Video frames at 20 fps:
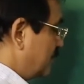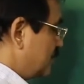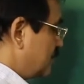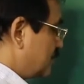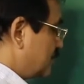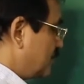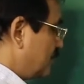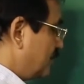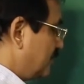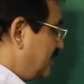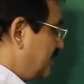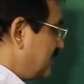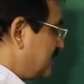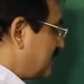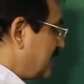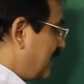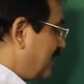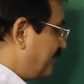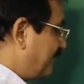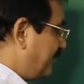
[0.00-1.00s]
So, these
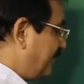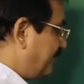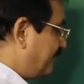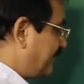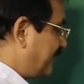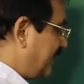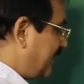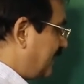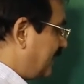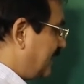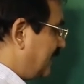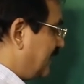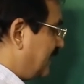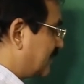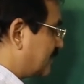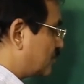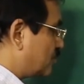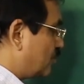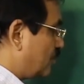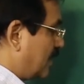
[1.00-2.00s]
are 15
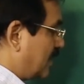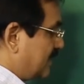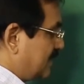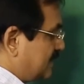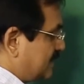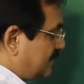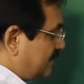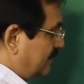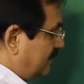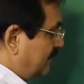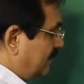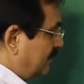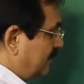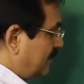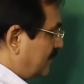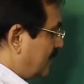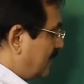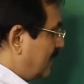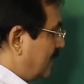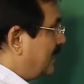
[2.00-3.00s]
electrons,
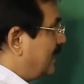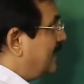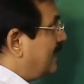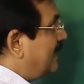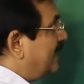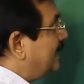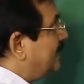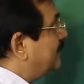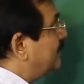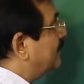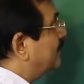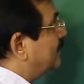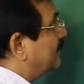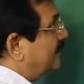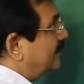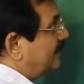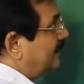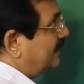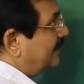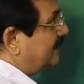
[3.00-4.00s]
and
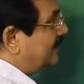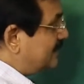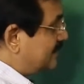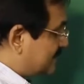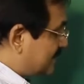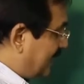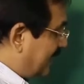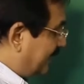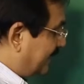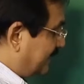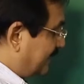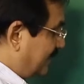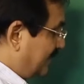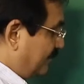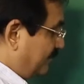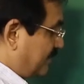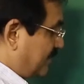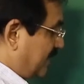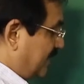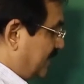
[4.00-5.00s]
inside the
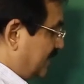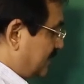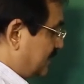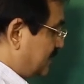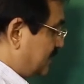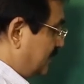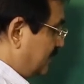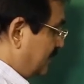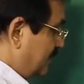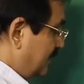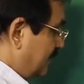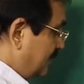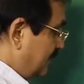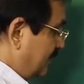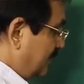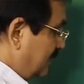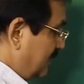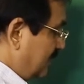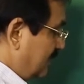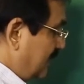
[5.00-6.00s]
nucleus
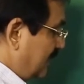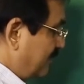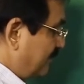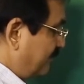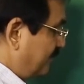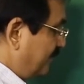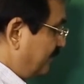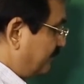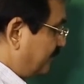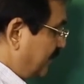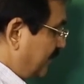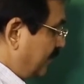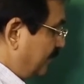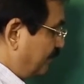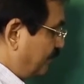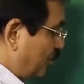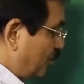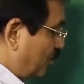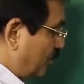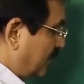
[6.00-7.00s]
there are 15
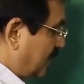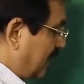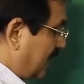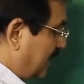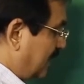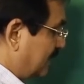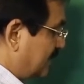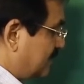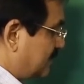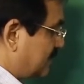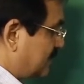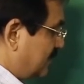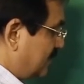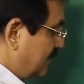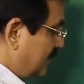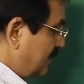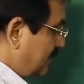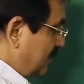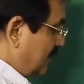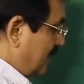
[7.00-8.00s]
protons
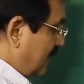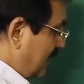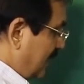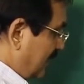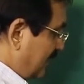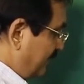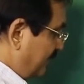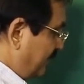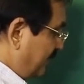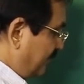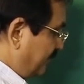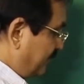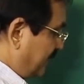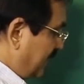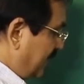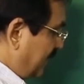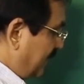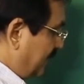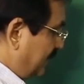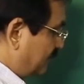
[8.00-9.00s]
and
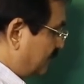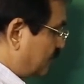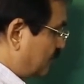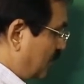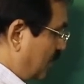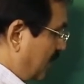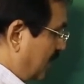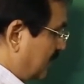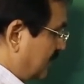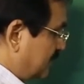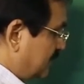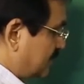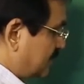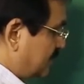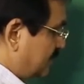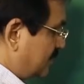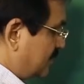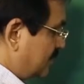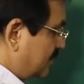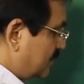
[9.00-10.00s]
15
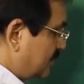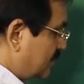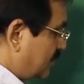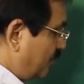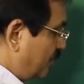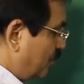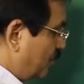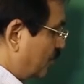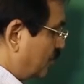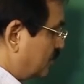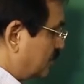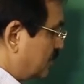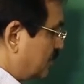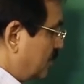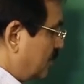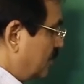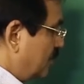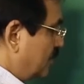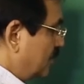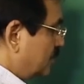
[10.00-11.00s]
neutrons, suppose.
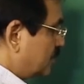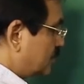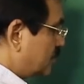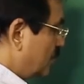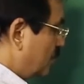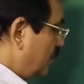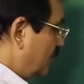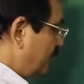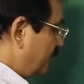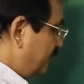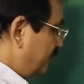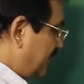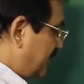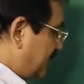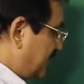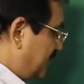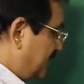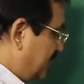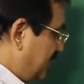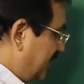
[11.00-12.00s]
So, with
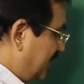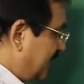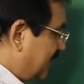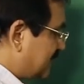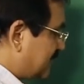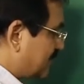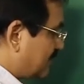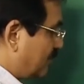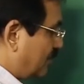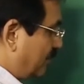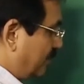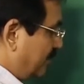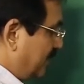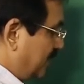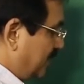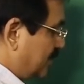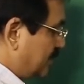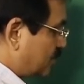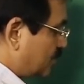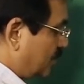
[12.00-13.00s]
these
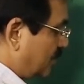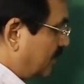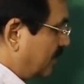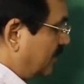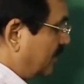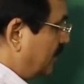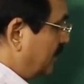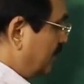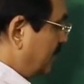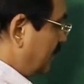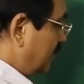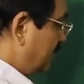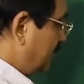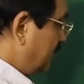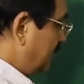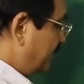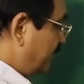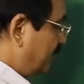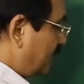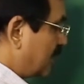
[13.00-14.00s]
combination,
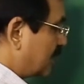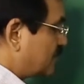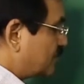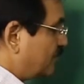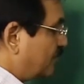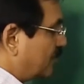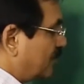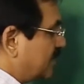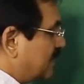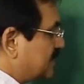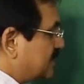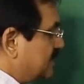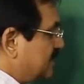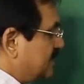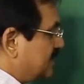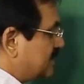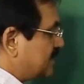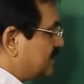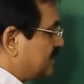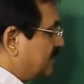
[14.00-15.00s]
the phosphorus
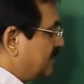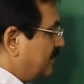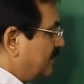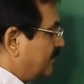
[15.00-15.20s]
is